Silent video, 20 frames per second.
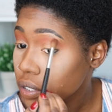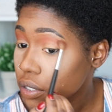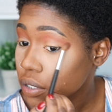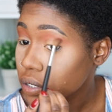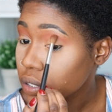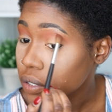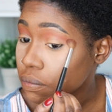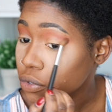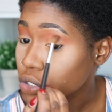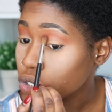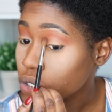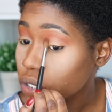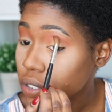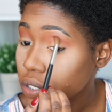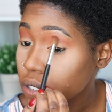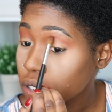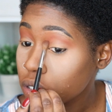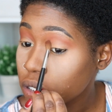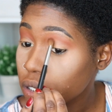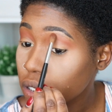So I'm
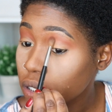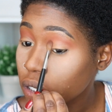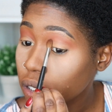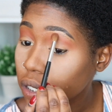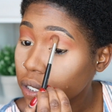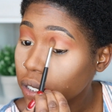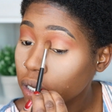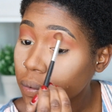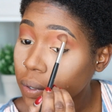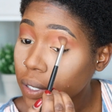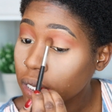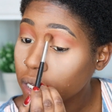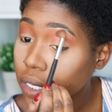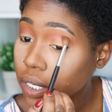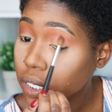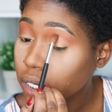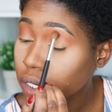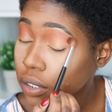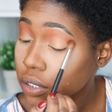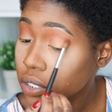just going
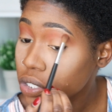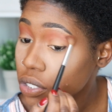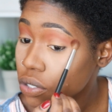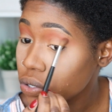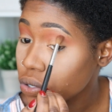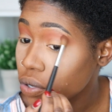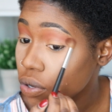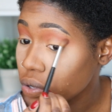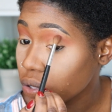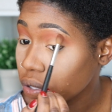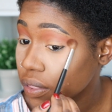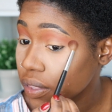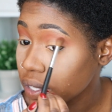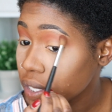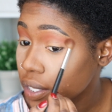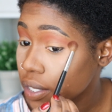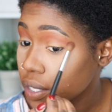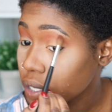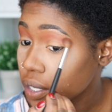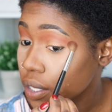into
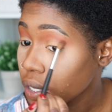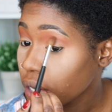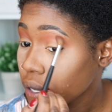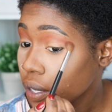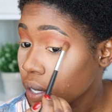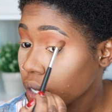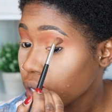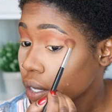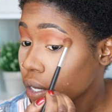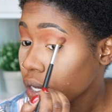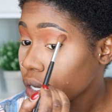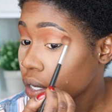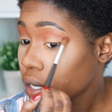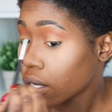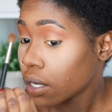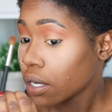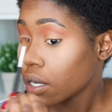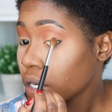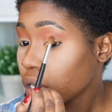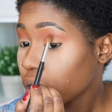the
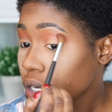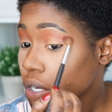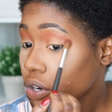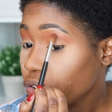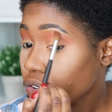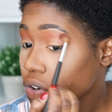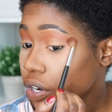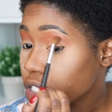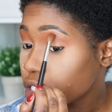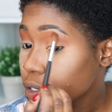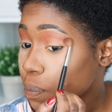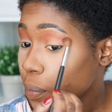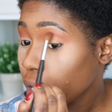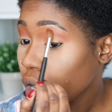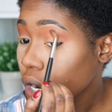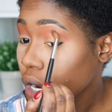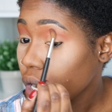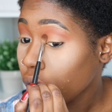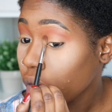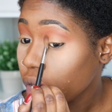crease
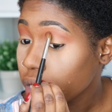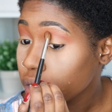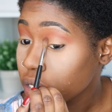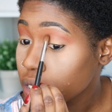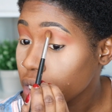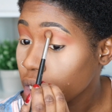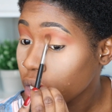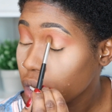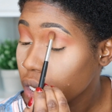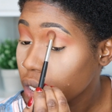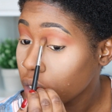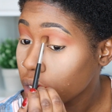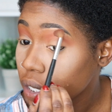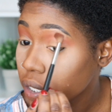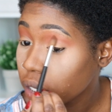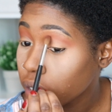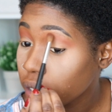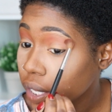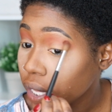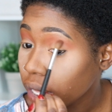part
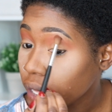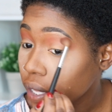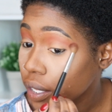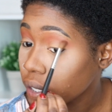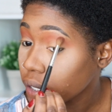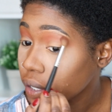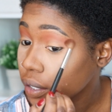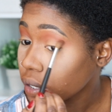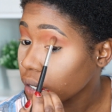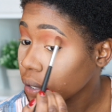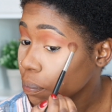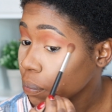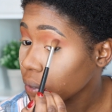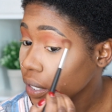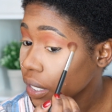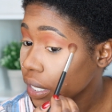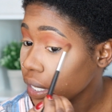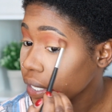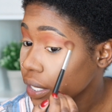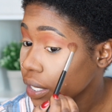and
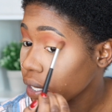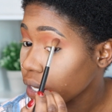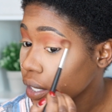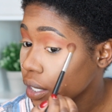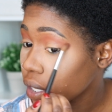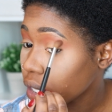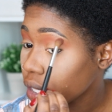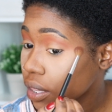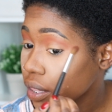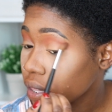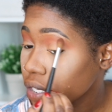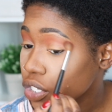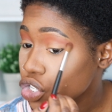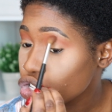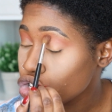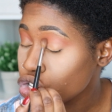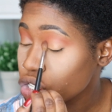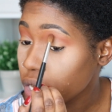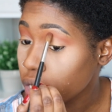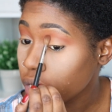applying the
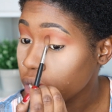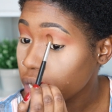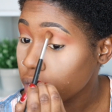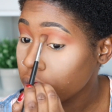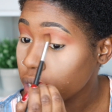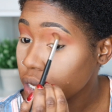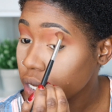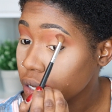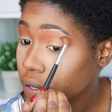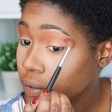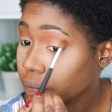shade.